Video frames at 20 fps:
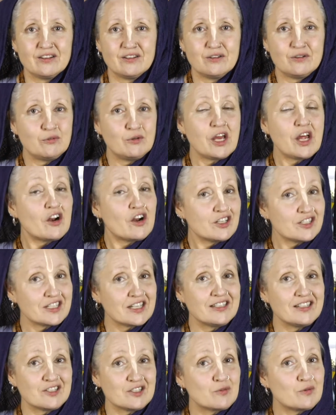we are
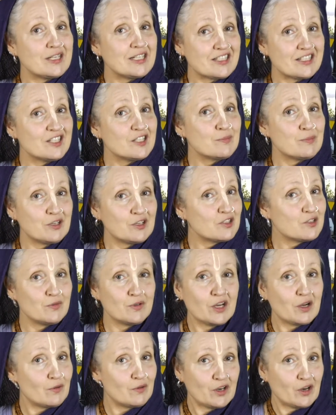asking these questions because we
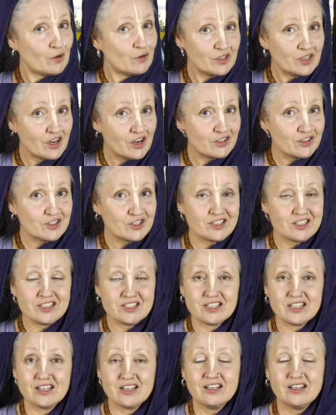don't know the
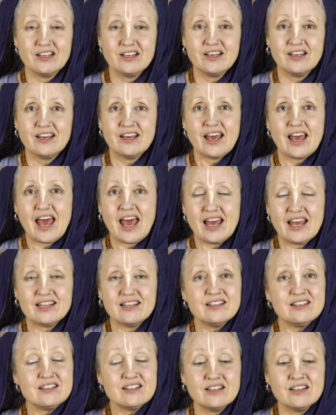answers,
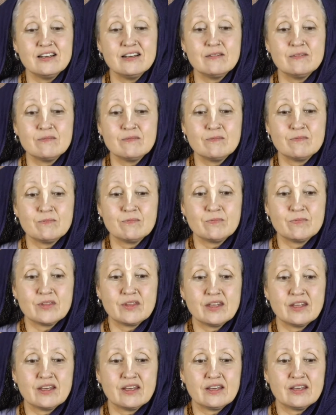and
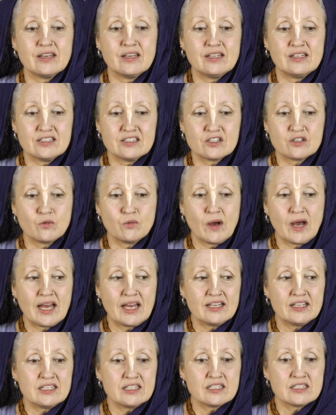it is
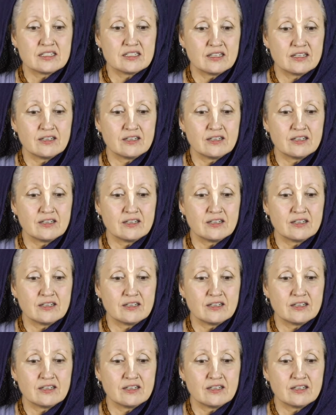quite